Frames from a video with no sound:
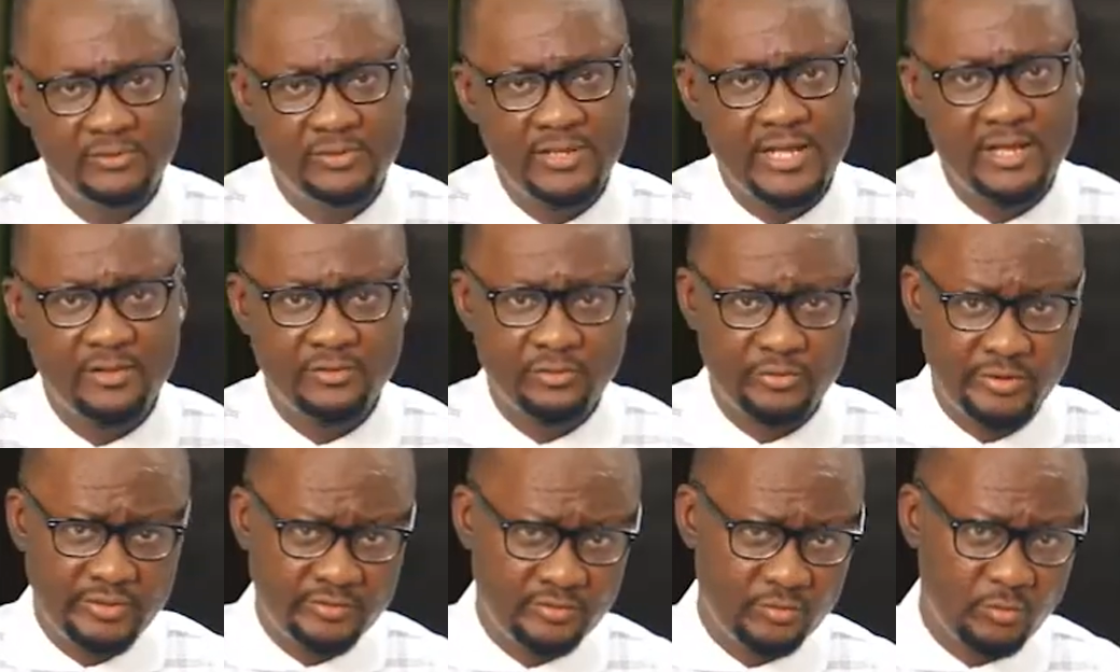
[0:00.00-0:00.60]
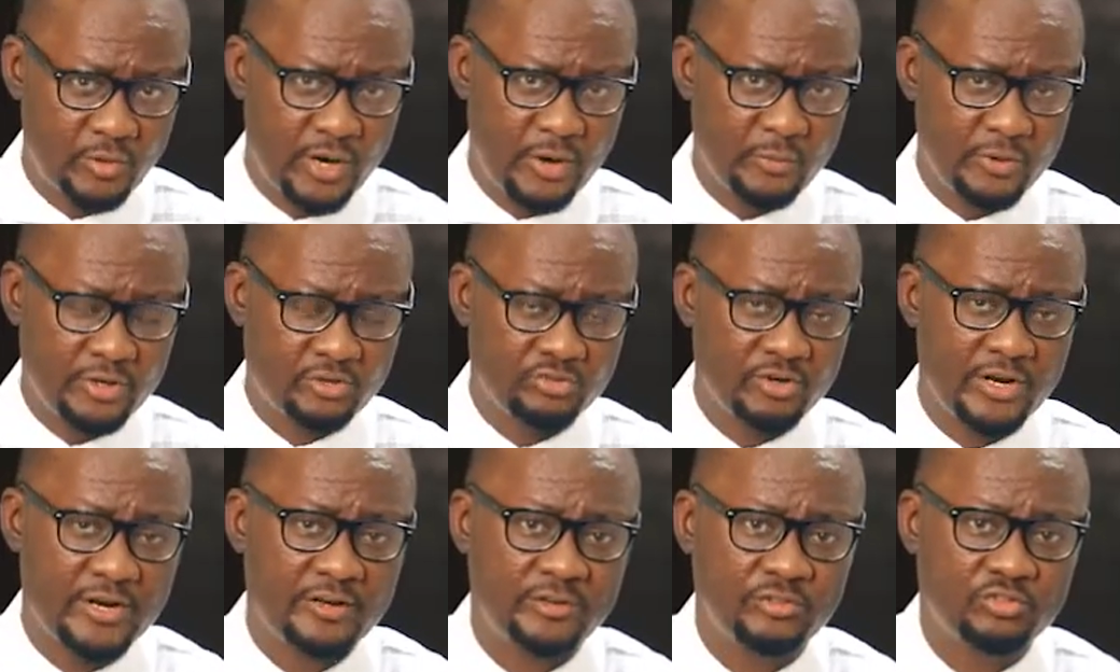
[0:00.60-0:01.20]
Now, the reason why we're
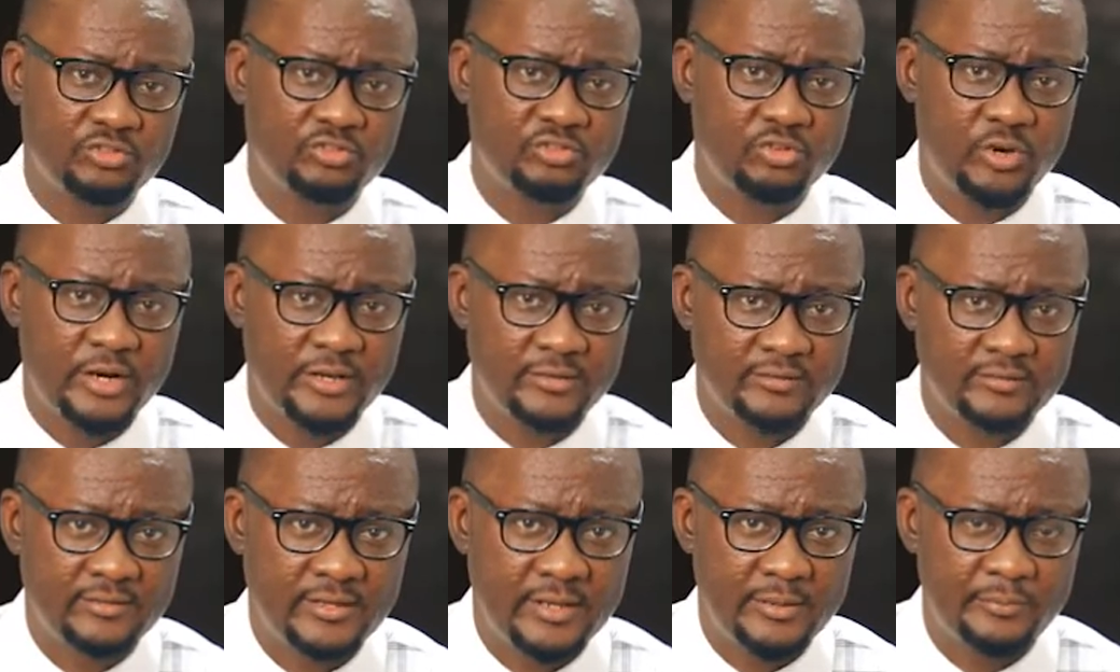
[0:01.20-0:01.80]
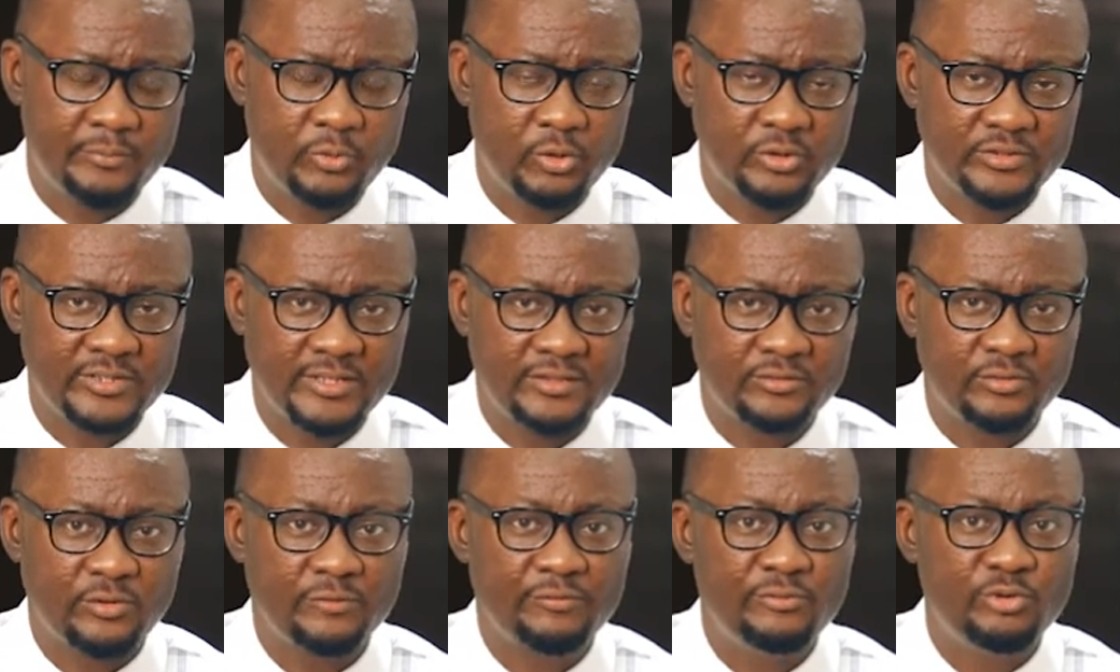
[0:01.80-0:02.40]
trying to stress the
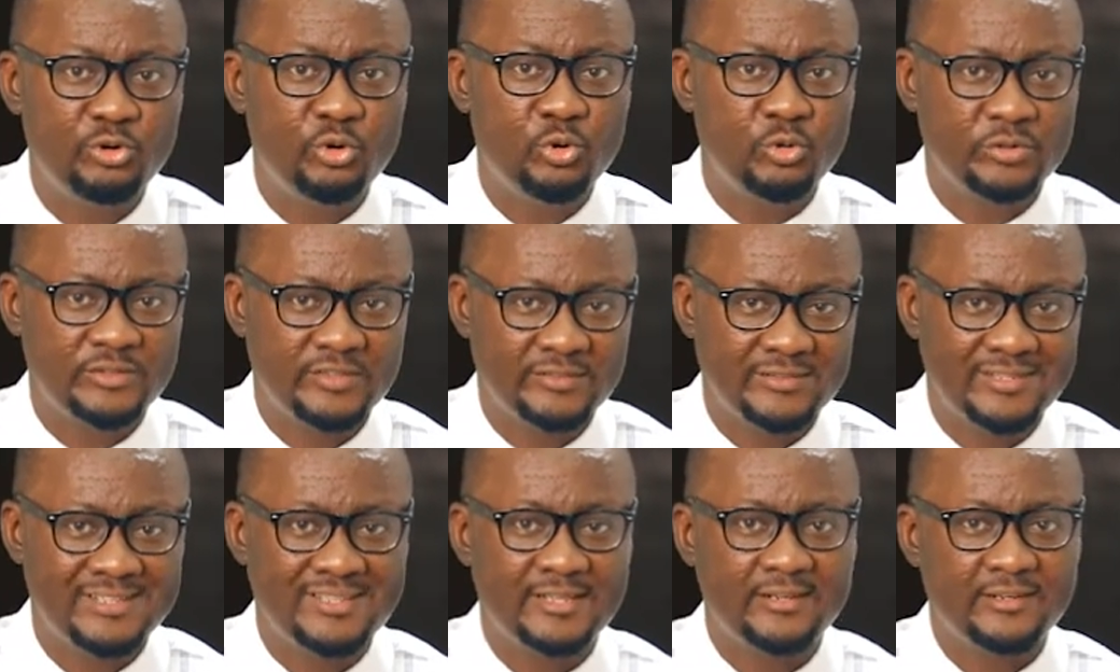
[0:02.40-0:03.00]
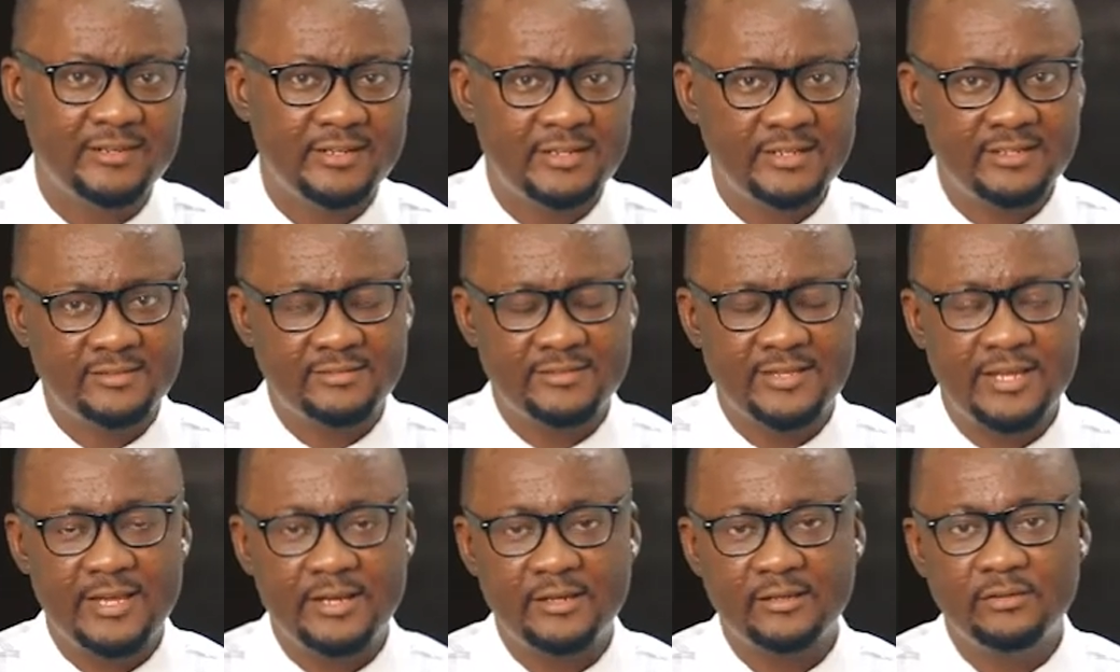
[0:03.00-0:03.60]
importance of noticing the early
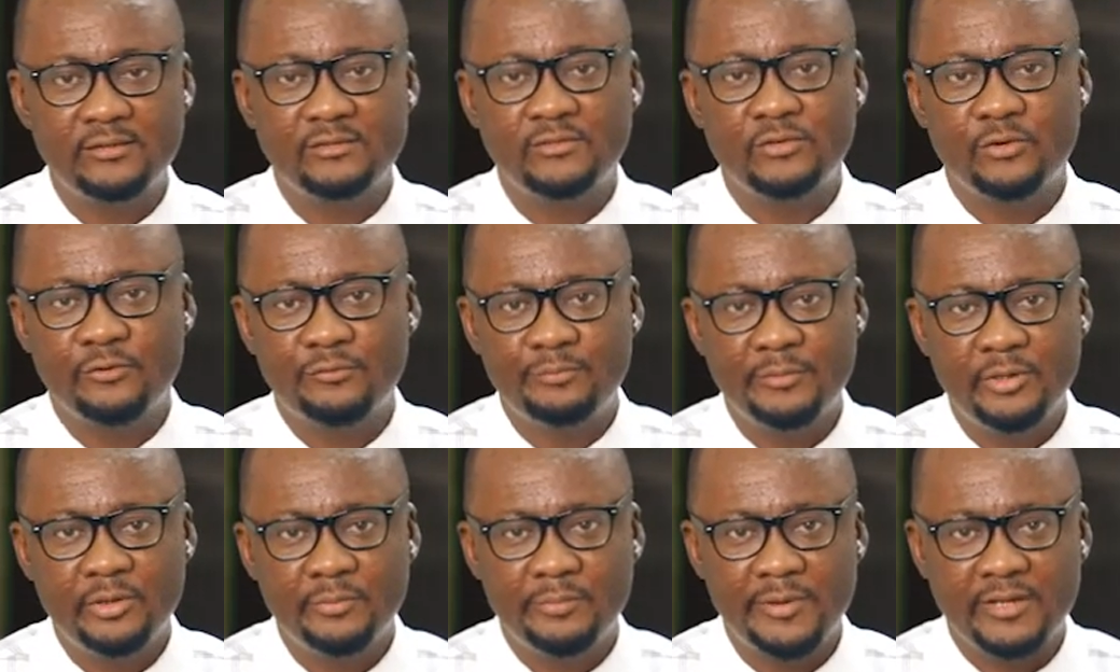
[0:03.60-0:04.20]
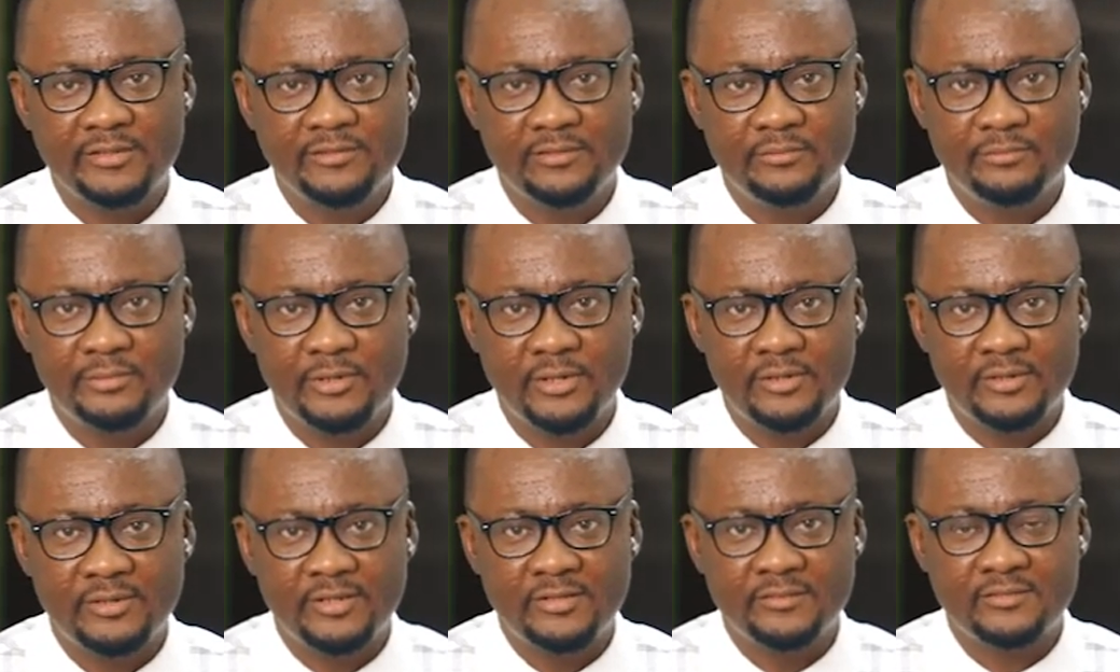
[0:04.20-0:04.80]
signs of male pattern
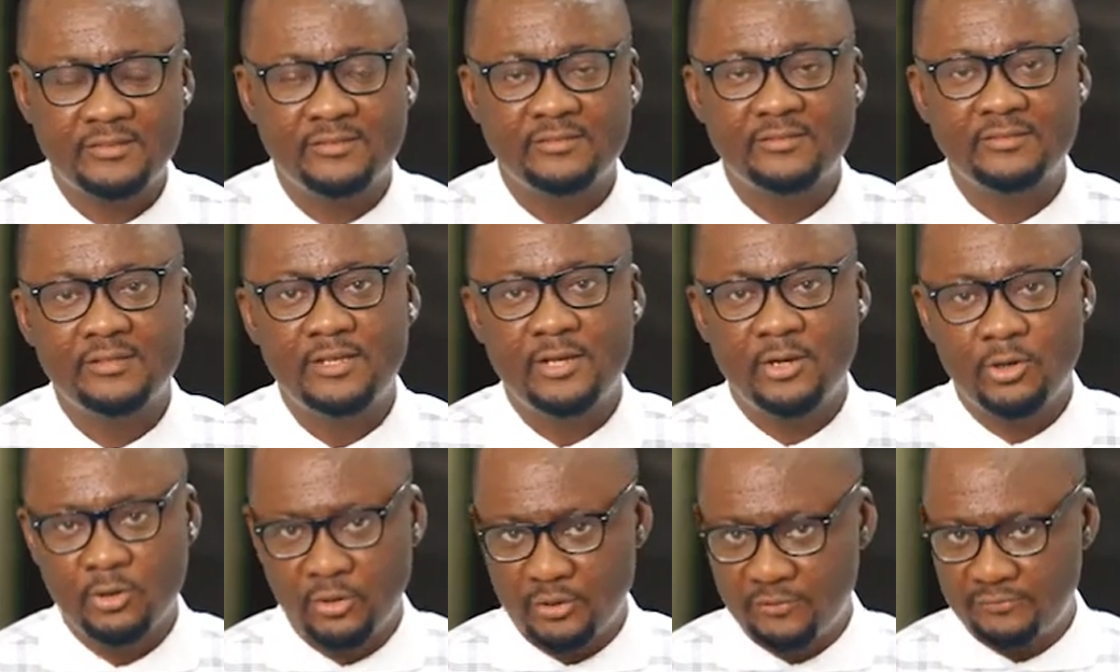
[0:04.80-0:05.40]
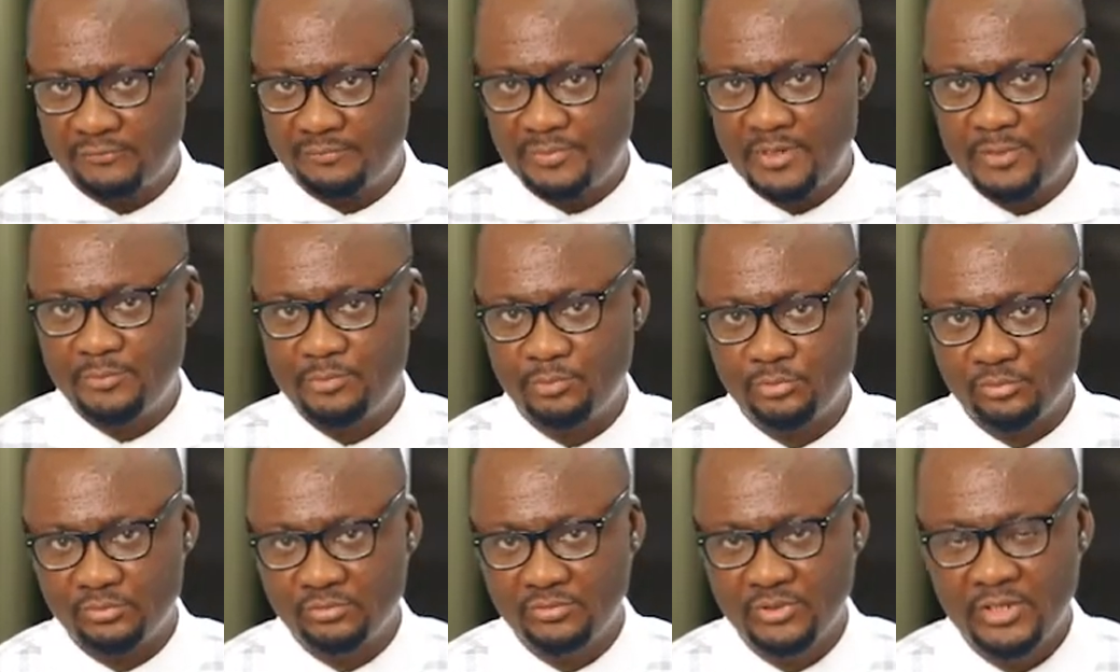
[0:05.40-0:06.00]
baldness is a lot of
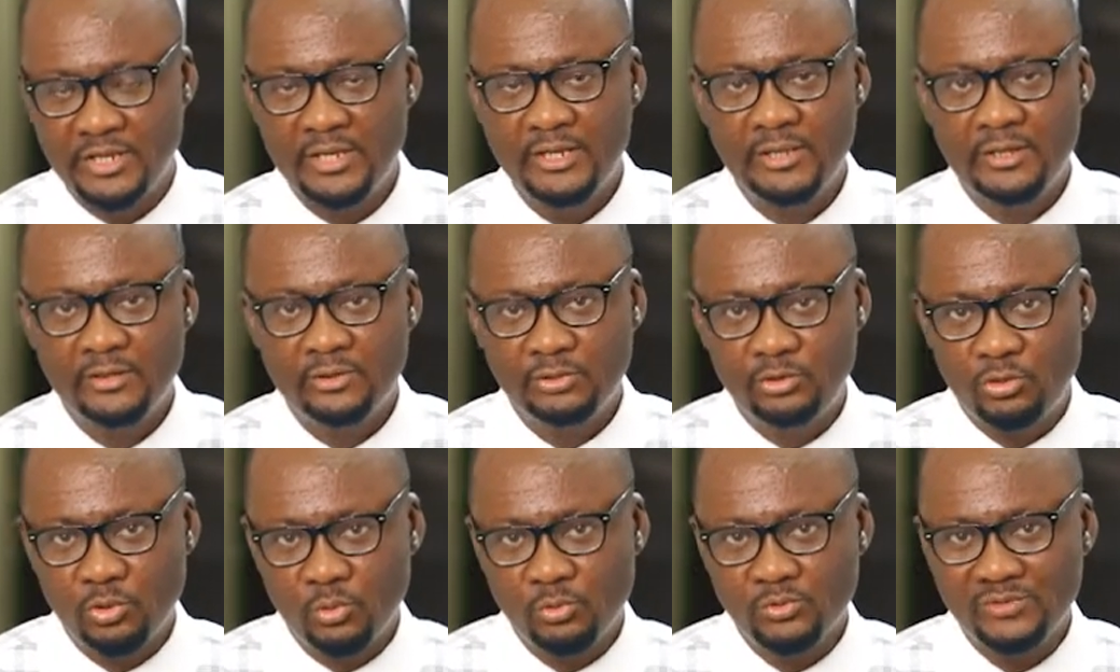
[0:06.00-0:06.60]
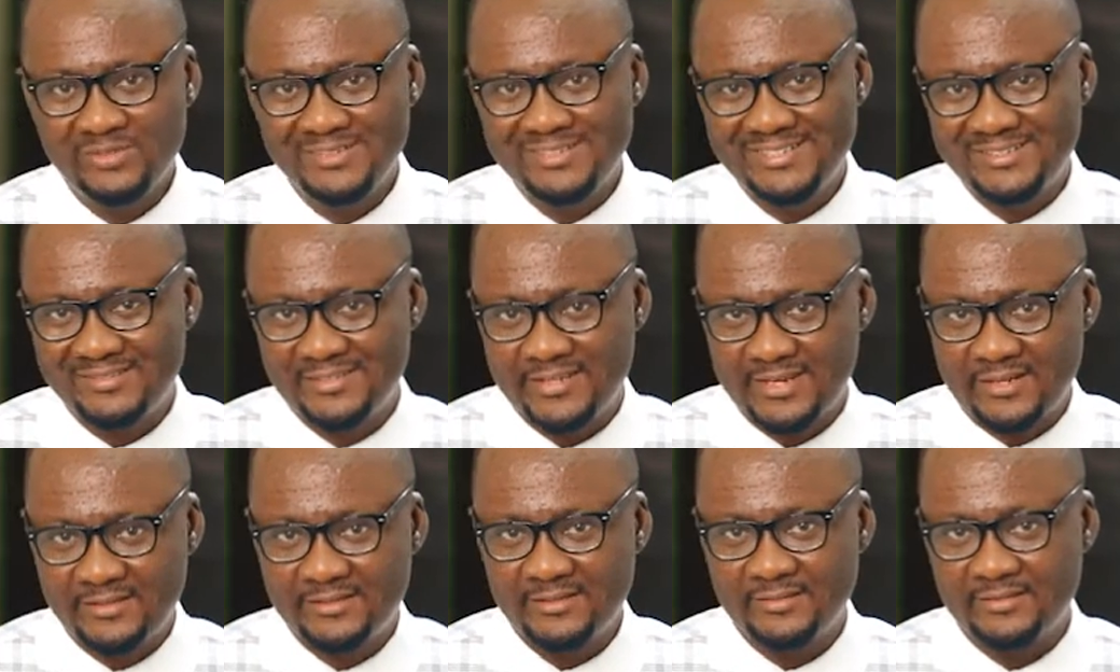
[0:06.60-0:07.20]
people don't
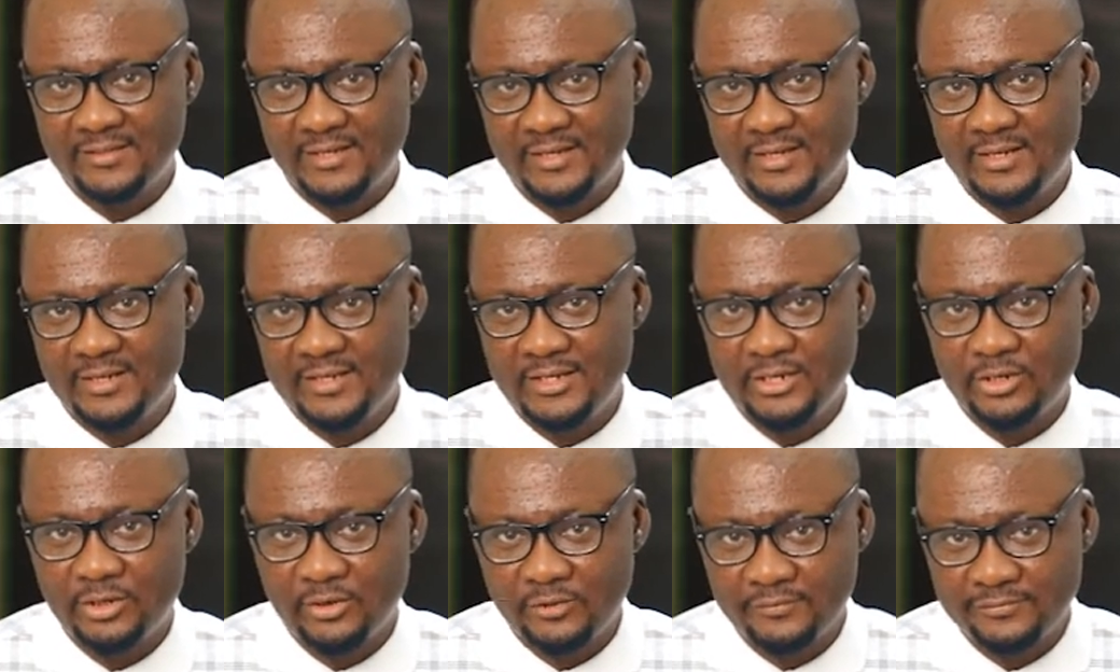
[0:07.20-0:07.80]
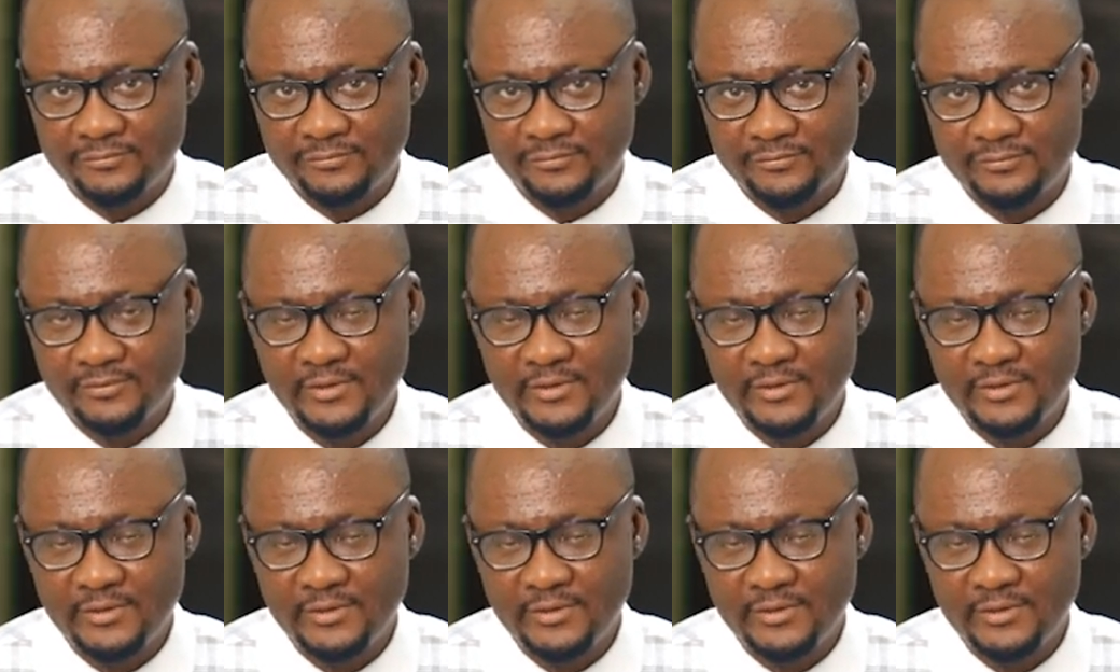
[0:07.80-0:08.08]
detect it early enough,